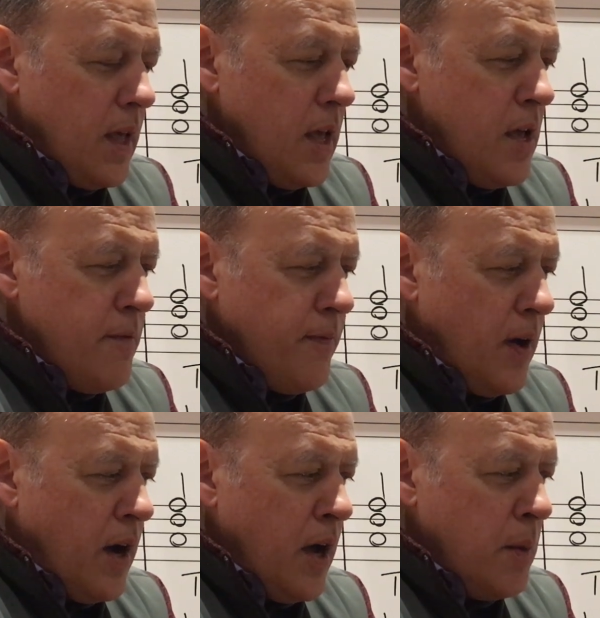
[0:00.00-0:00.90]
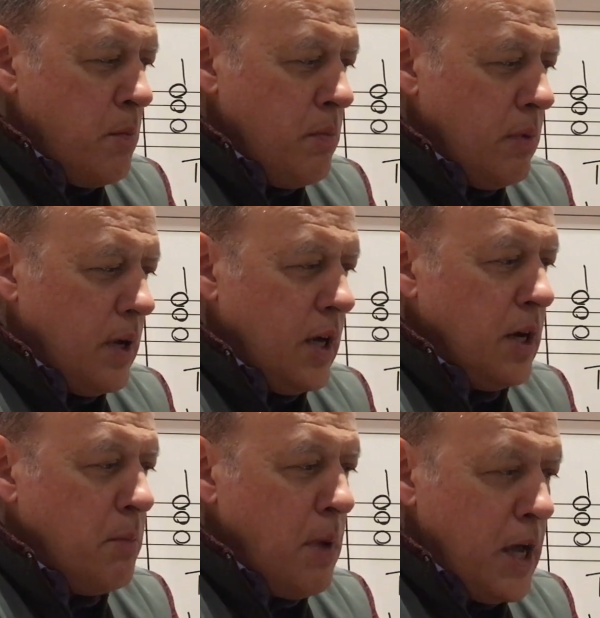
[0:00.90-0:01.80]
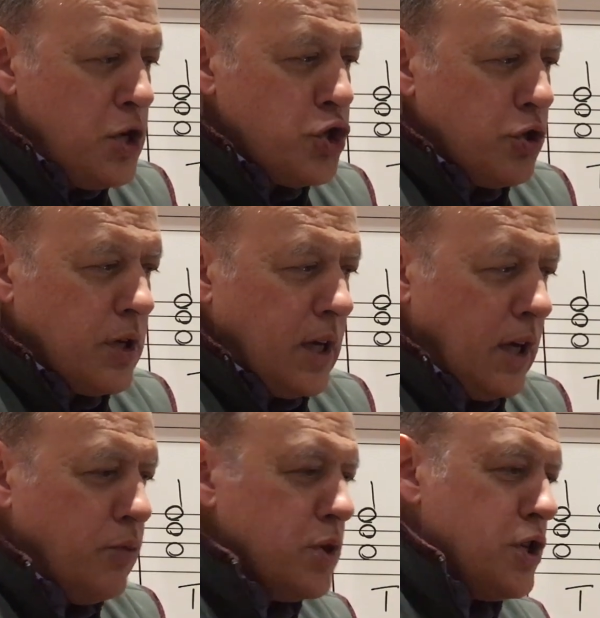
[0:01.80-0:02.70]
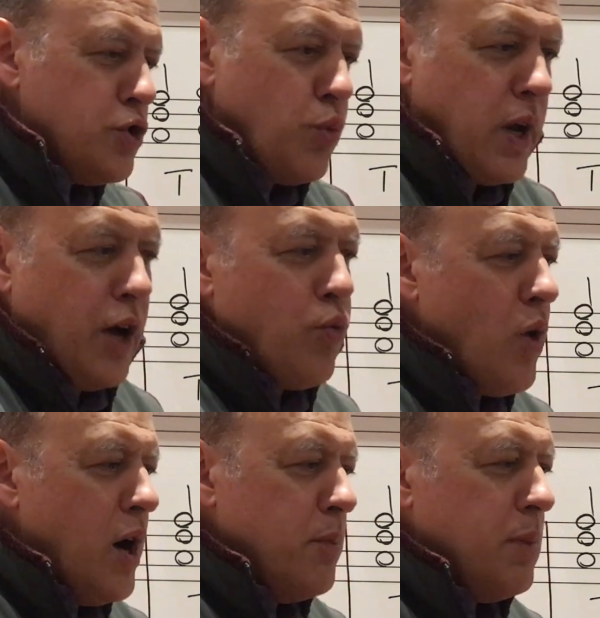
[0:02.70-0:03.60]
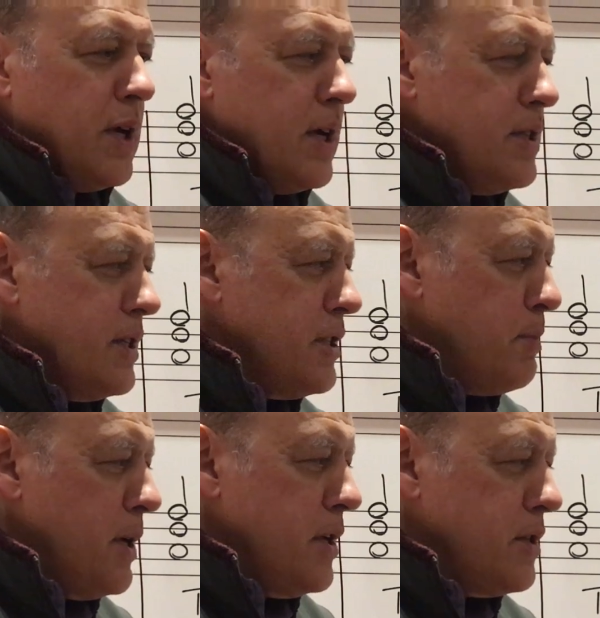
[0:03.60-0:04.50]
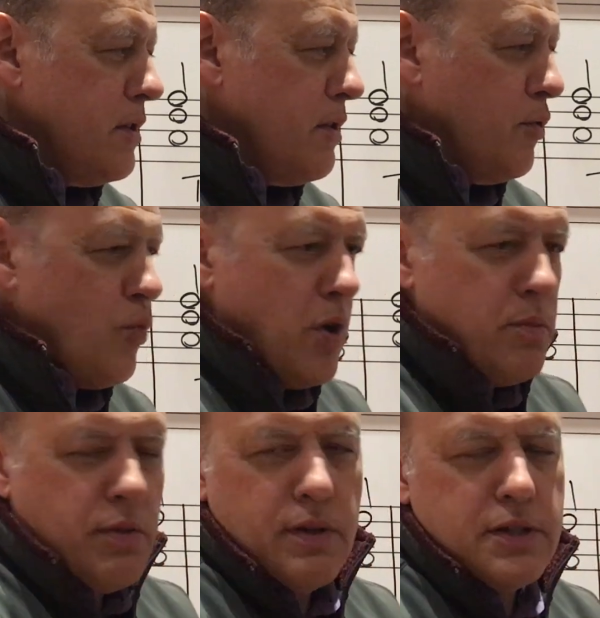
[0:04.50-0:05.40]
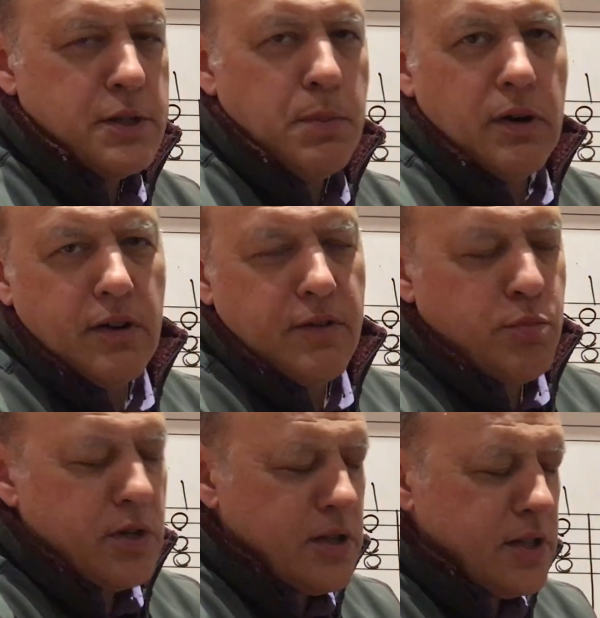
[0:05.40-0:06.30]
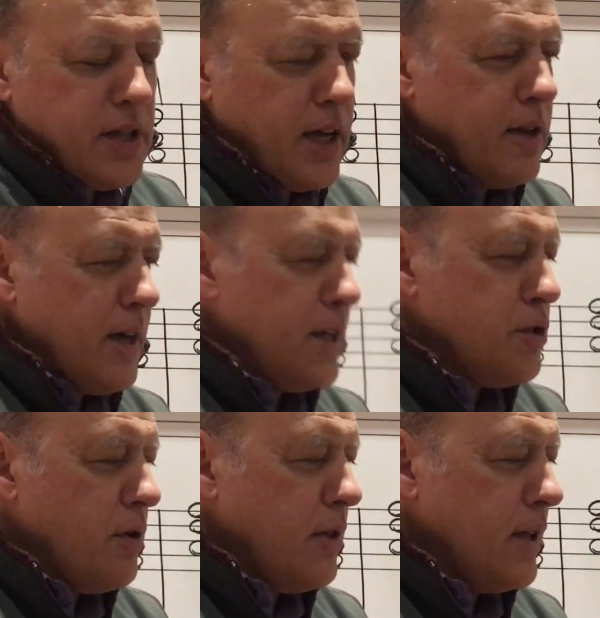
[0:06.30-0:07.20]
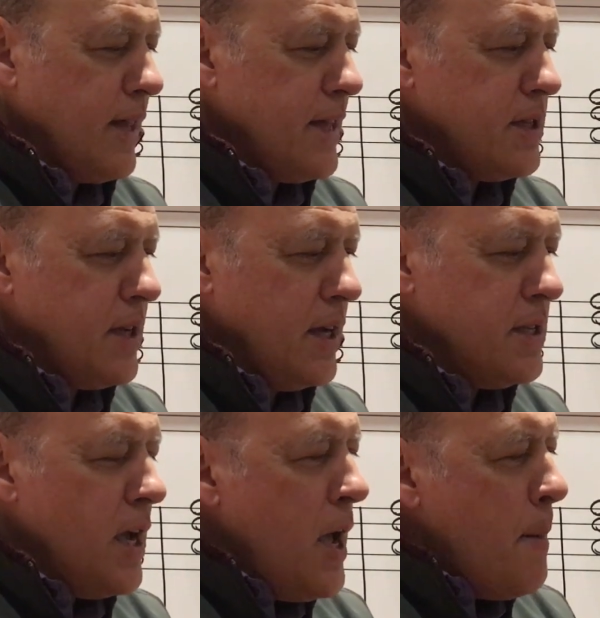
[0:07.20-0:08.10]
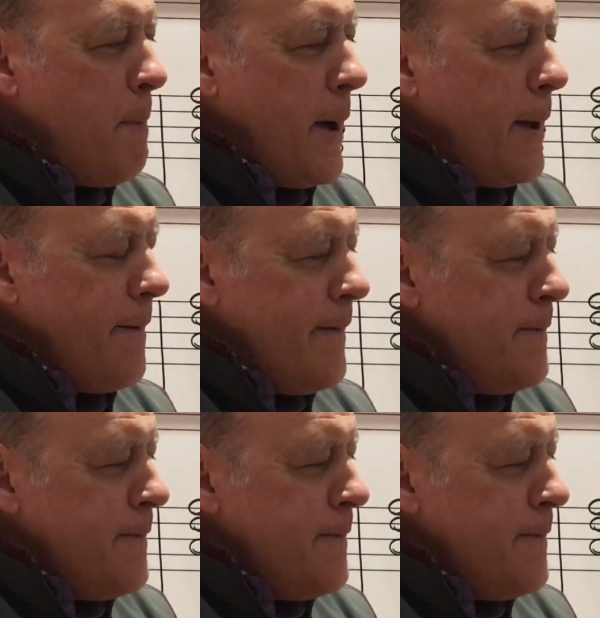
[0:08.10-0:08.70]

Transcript: if I'm in a major key, which is what I want because it speaks to the warmth and spirit of Princess Leia, that sort of thing, that's nice, but